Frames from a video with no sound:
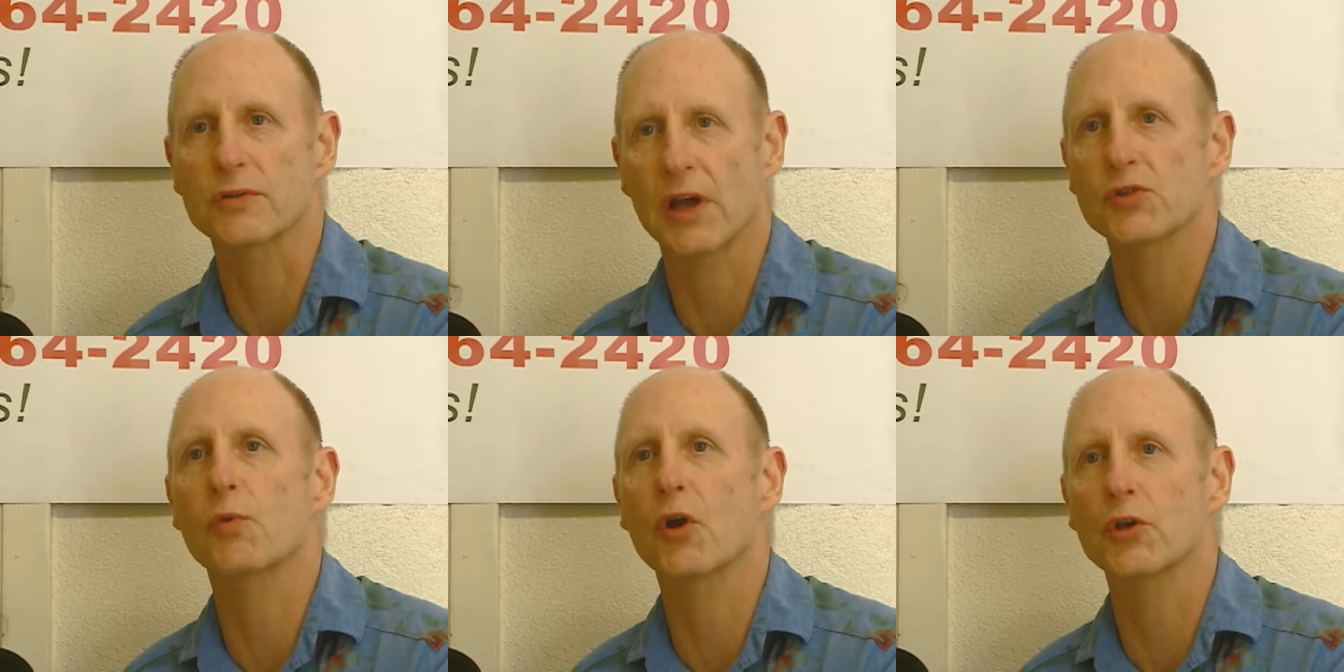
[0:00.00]

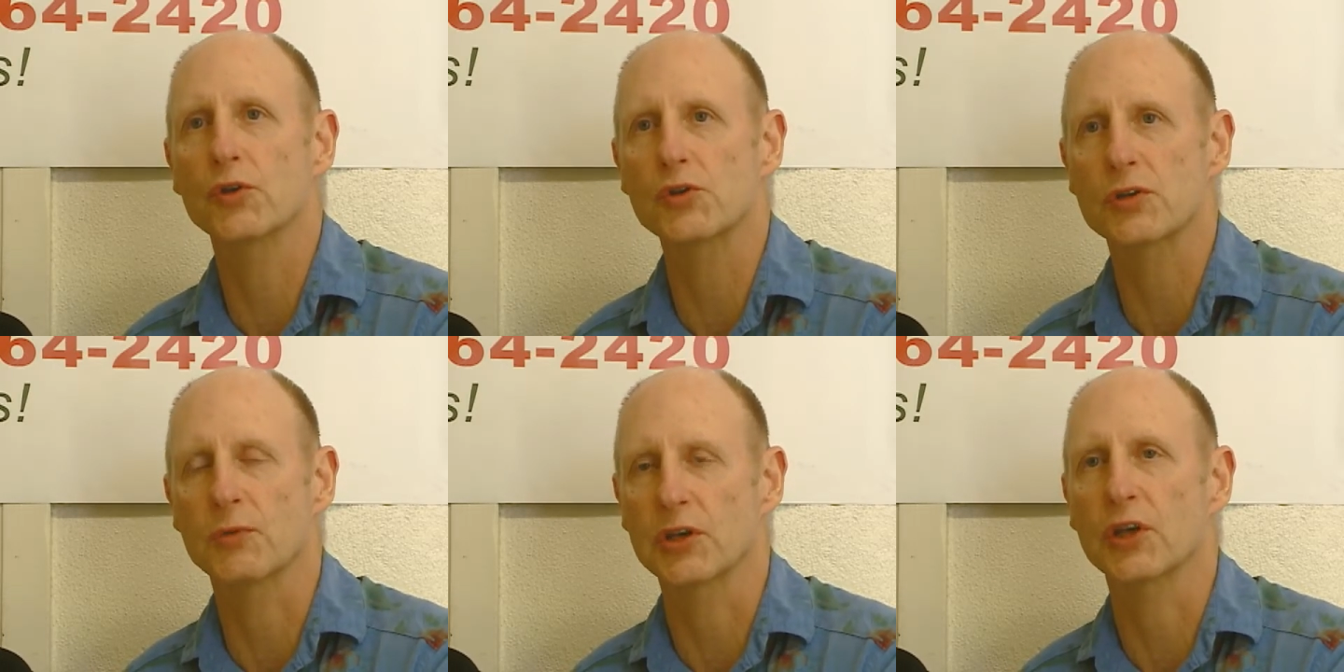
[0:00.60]
That's where it used to
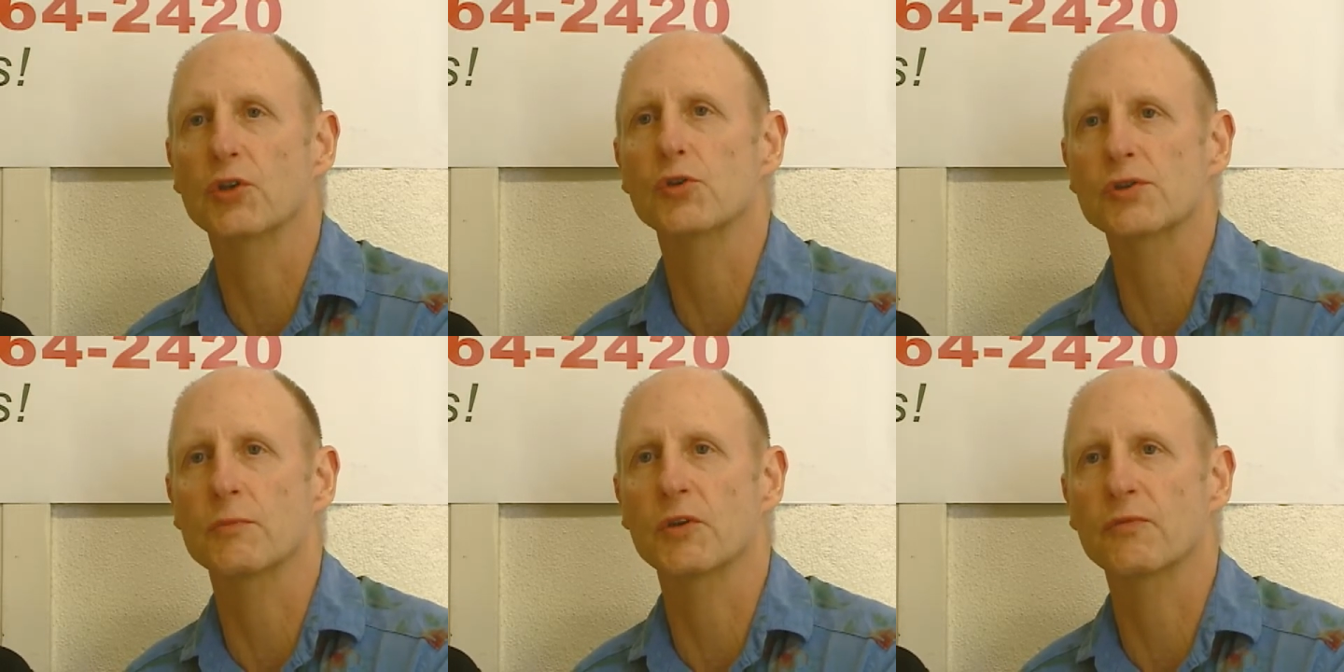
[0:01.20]
be. It
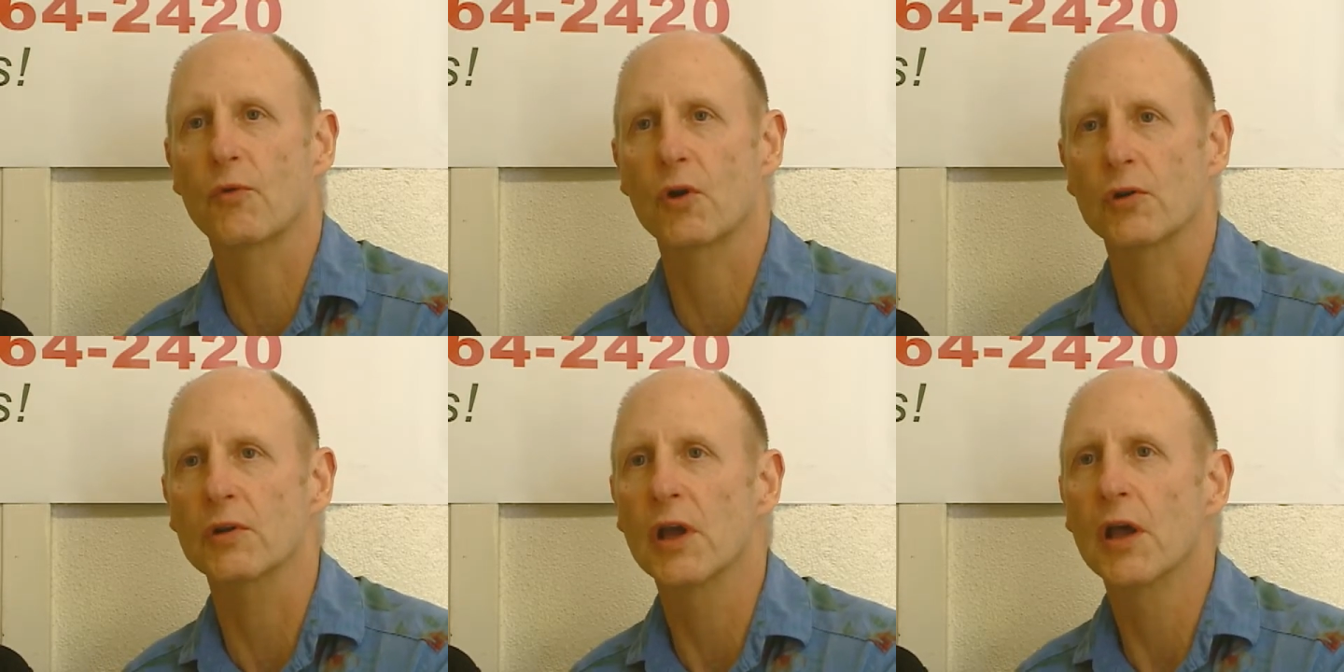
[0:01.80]
used to be, before